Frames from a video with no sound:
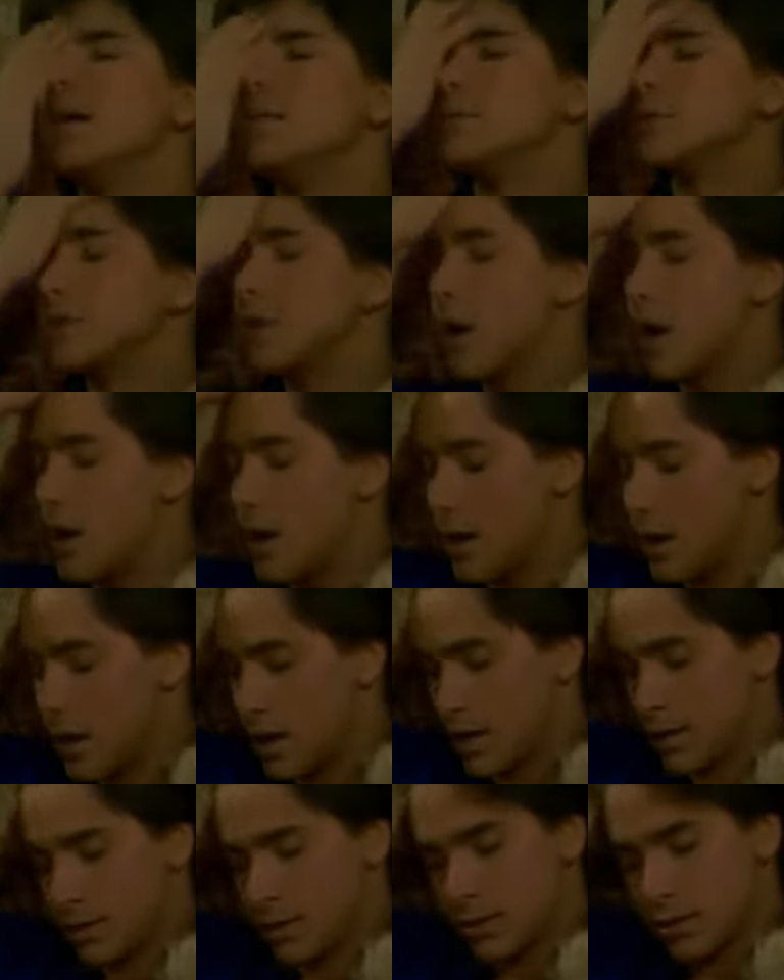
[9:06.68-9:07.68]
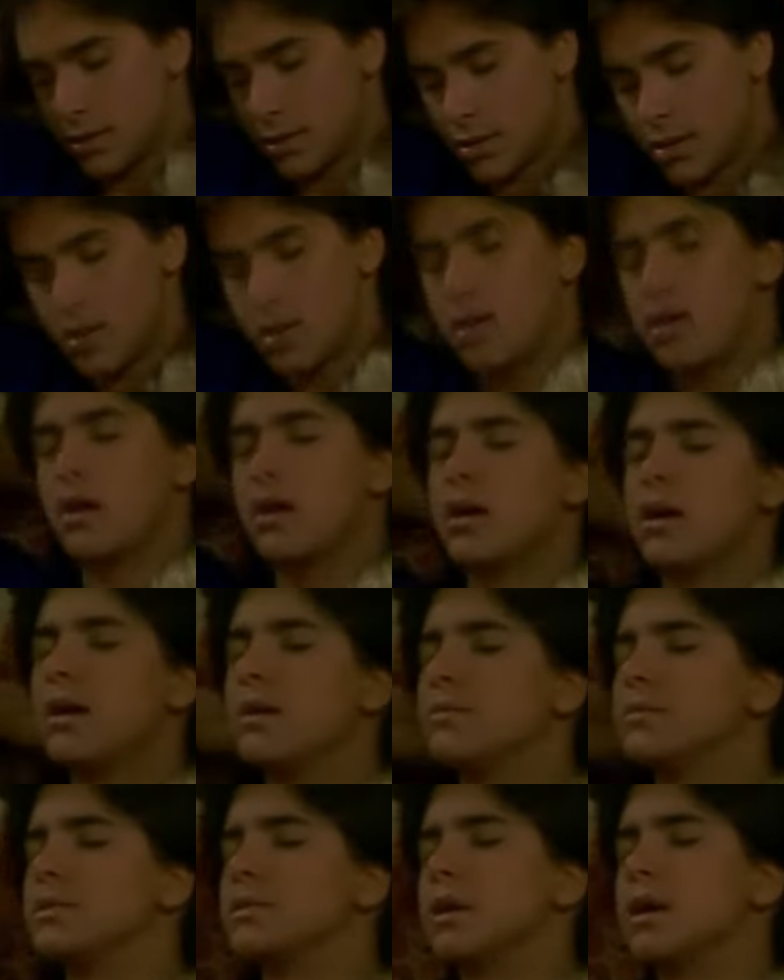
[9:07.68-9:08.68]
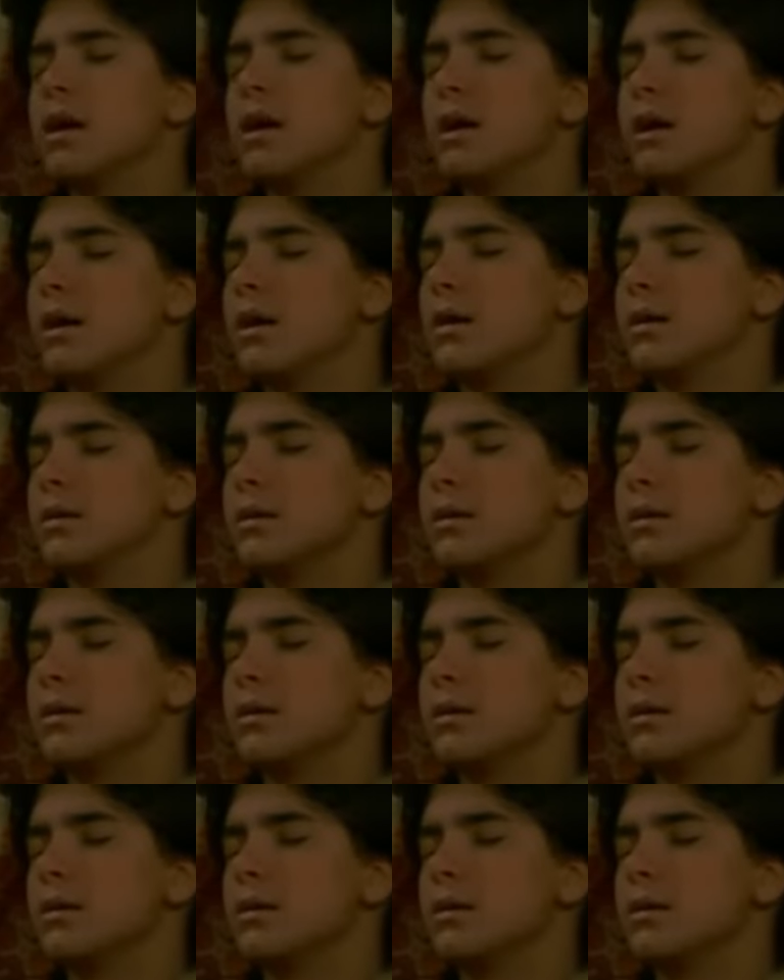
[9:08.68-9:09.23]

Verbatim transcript: I'm sorry. I, I'm sorry.